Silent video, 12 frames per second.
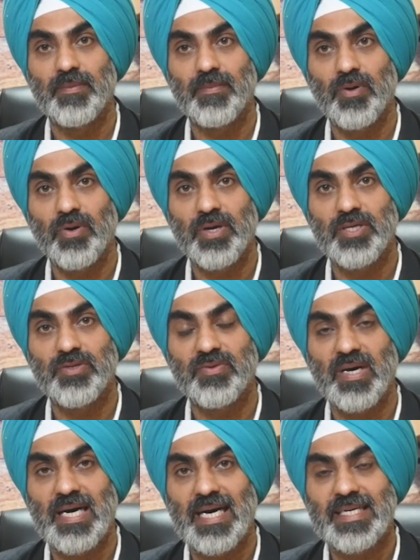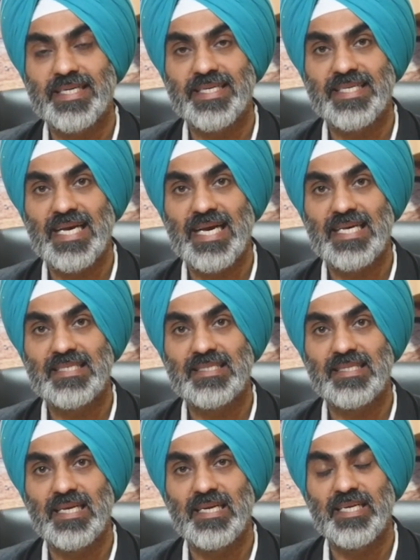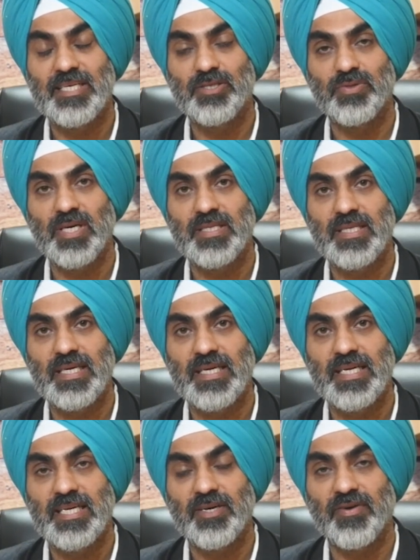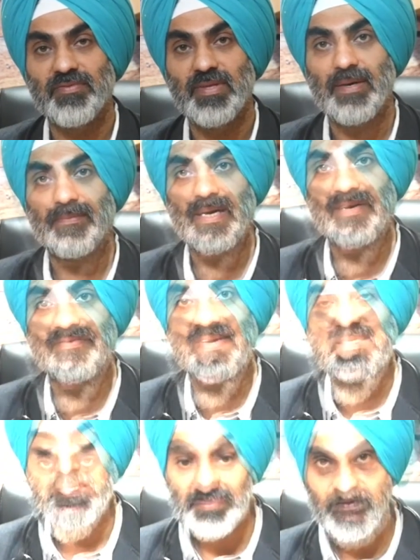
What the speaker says: blockage of the artery, as they lead to the thickening of the blood vessel.